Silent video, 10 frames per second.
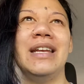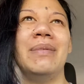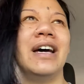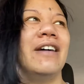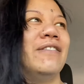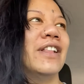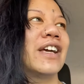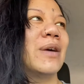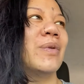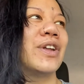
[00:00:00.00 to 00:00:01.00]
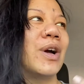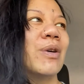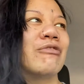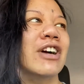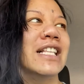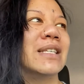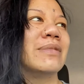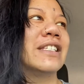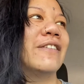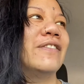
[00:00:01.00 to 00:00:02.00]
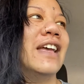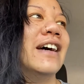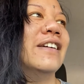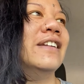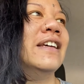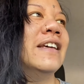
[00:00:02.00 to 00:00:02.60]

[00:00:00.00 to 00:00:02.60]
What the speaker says: about I feel like I want to go and write some stuff down,